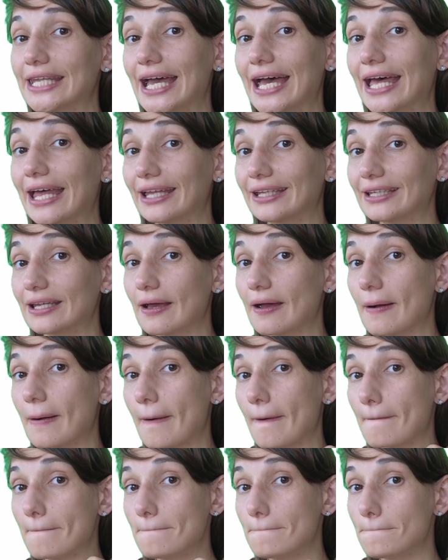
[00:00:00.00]
that
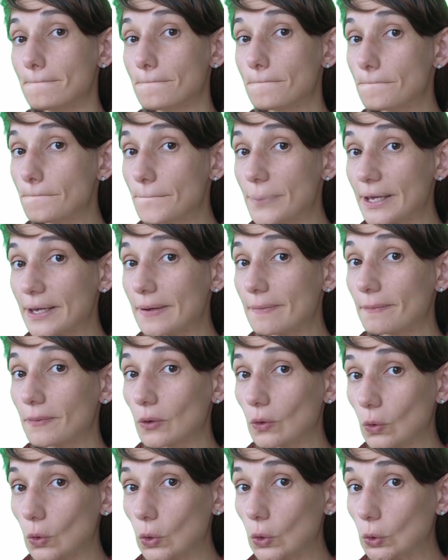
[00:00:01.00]

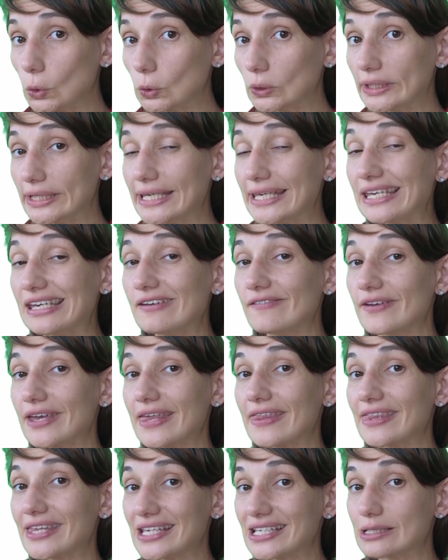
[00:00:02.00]
people who live
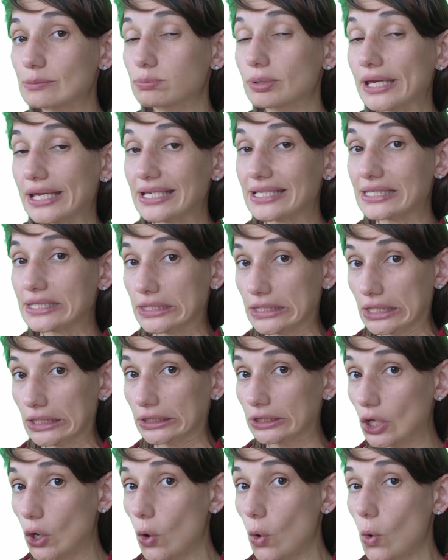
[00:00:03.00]
in this place, the
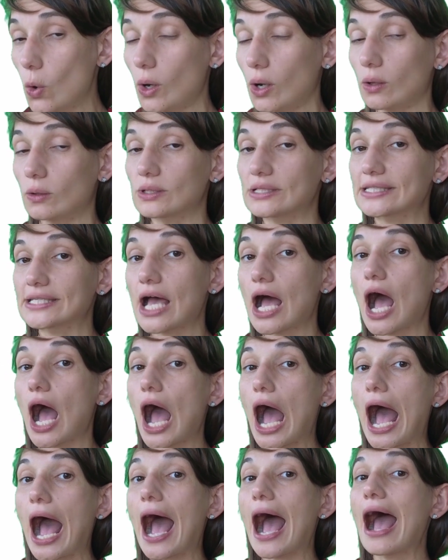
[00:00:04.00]
locals,
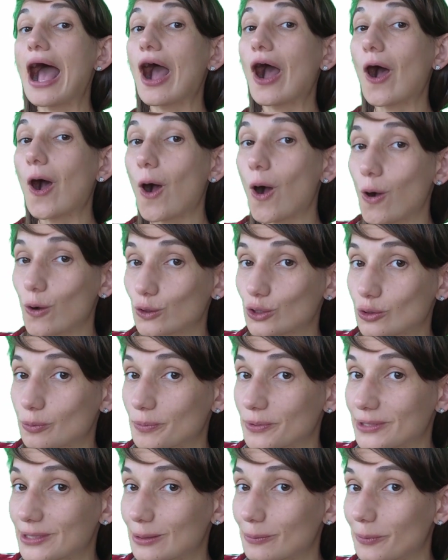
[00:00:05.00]
are
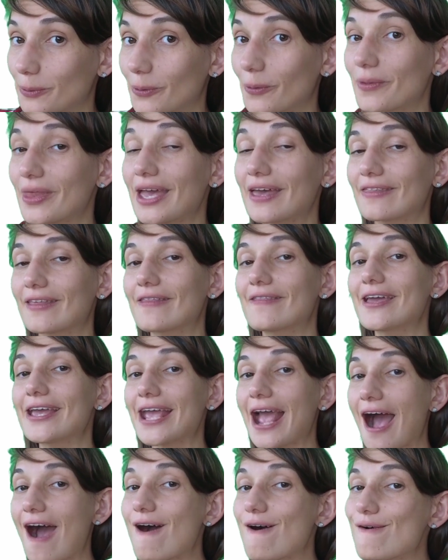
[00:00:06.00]
hospitable, that they
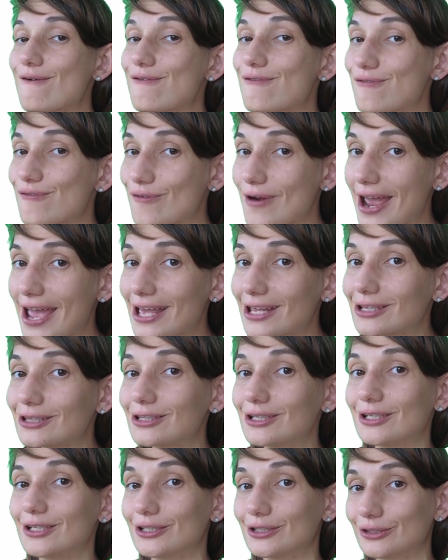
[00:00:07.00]
are
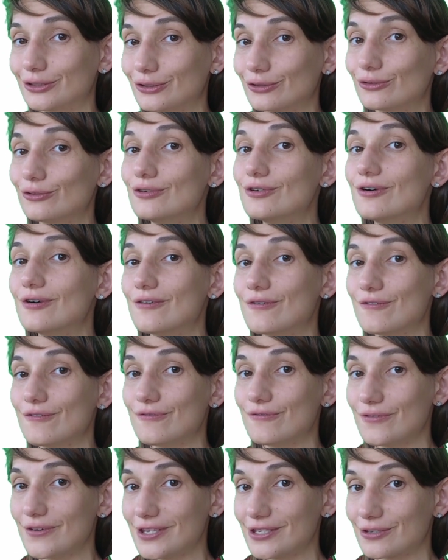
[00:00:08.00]
friendly to
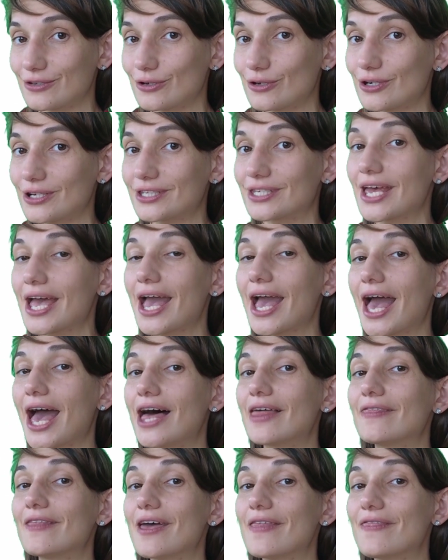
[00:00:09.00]
visitors,
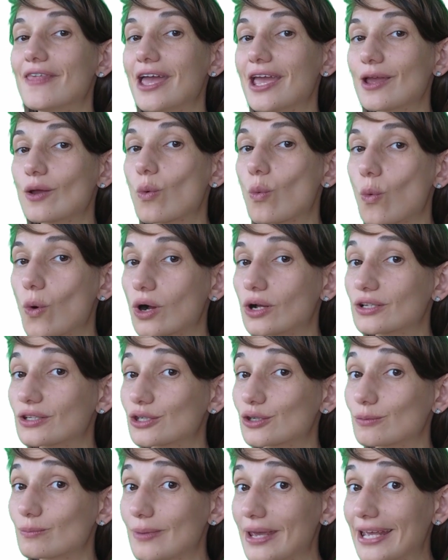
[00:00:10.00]
and that they want
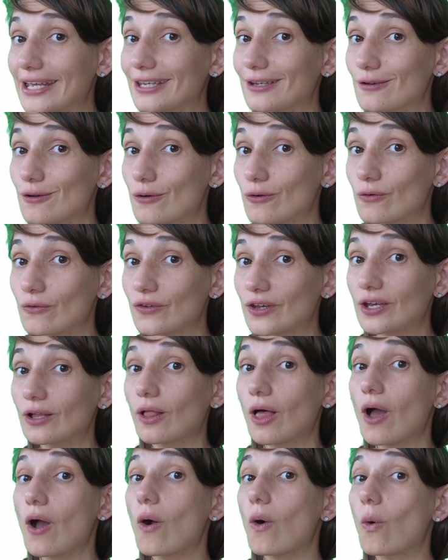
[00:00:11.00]
to make you feel
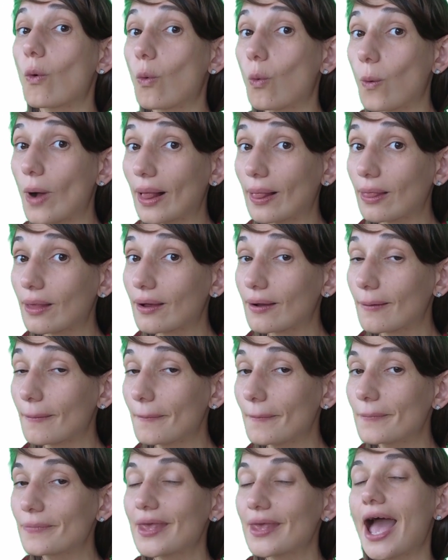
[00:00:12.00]
welcome,
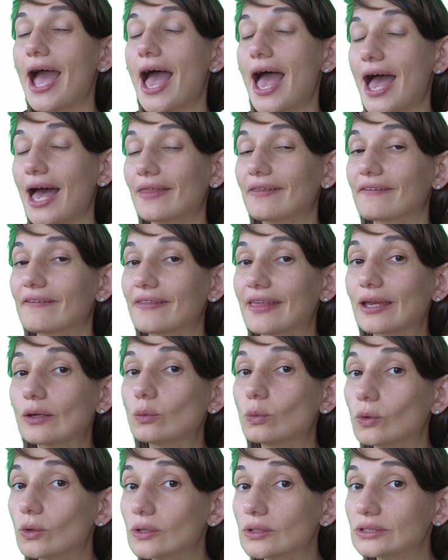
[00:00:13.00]
and they
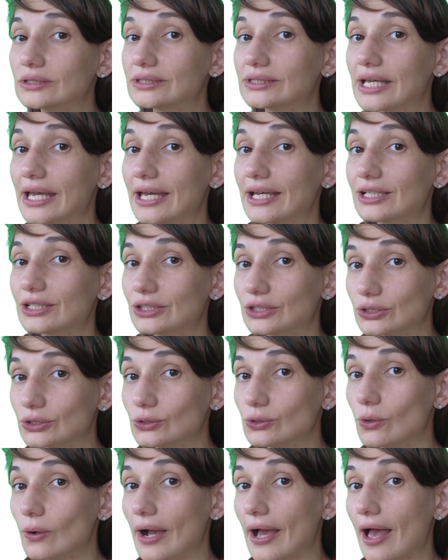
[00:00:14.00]
want
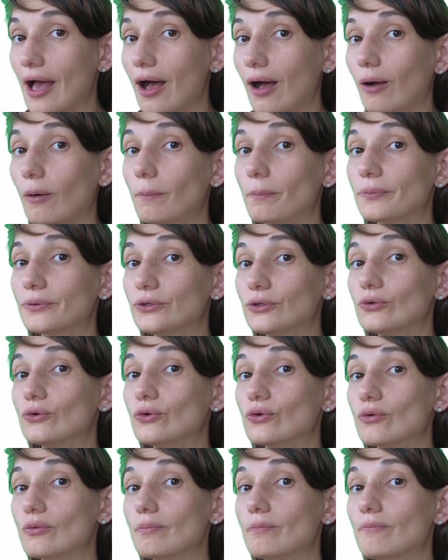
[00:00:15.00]
to help you
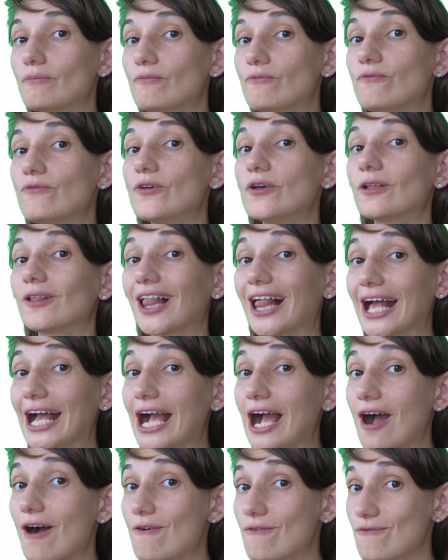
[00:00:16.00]
feel
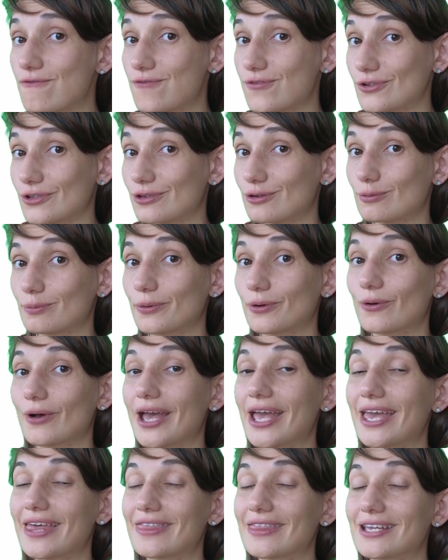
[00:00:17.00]
comfortable
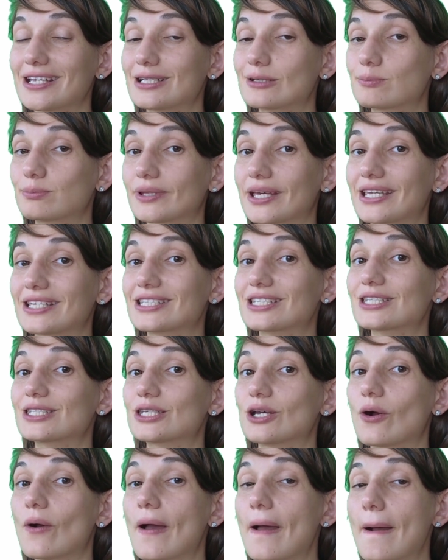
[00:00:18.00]
in this place.
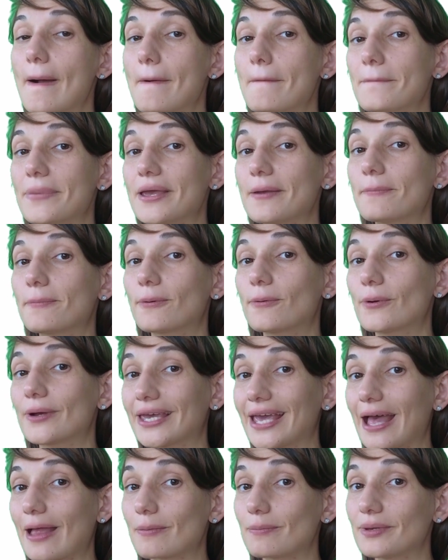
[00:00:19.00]
So people
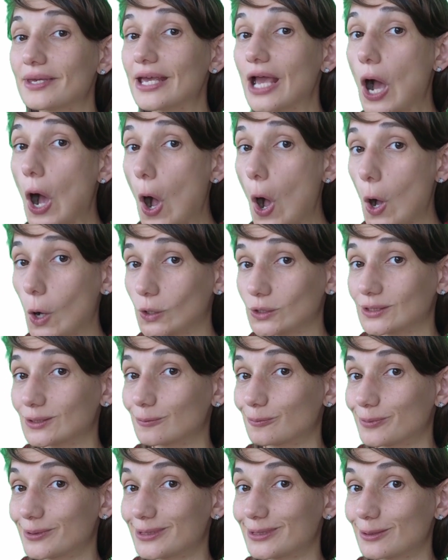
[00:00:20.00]
can be
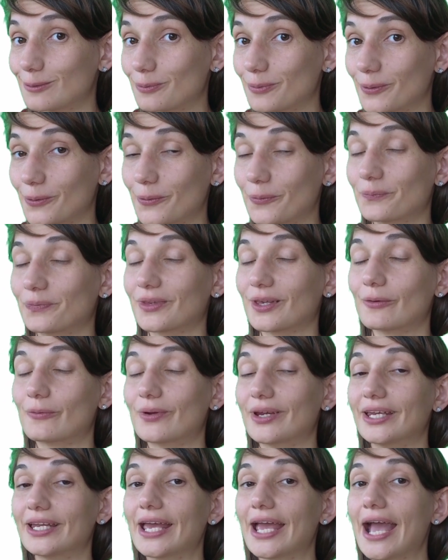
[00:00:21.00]
hospitable,
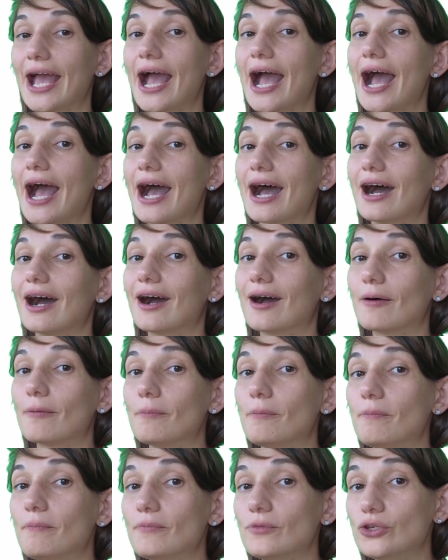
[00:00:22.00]
right?
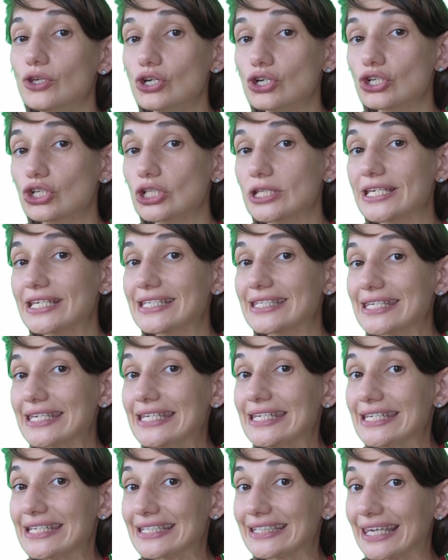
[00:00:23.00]
Usually
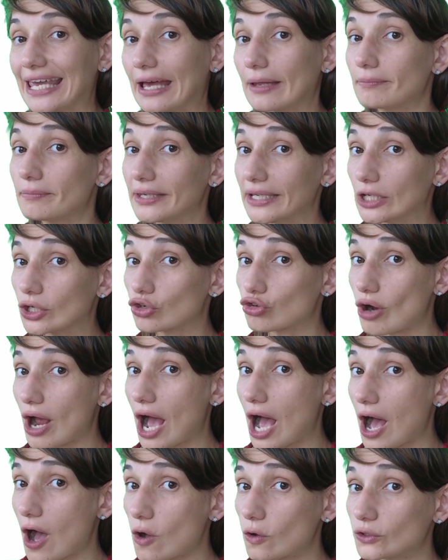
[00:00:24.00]
cities can be
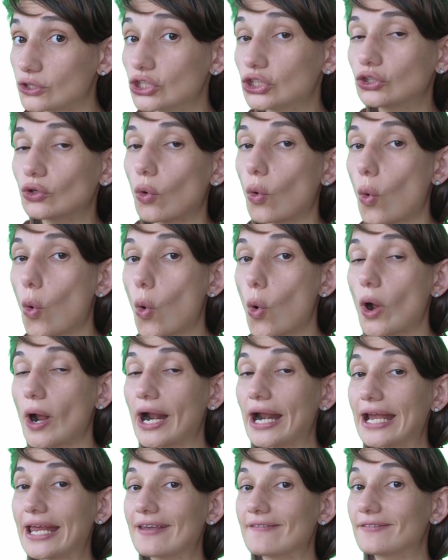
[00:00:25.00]
crowded or
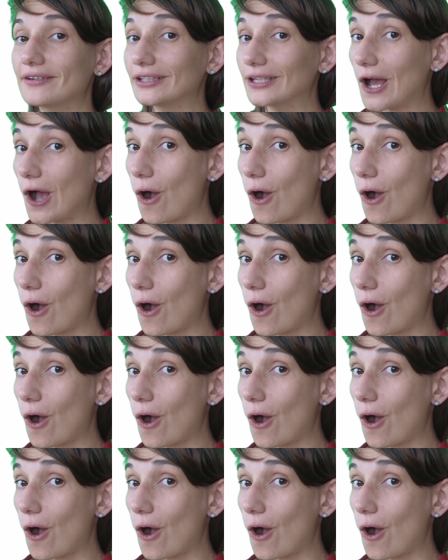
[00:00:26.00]
even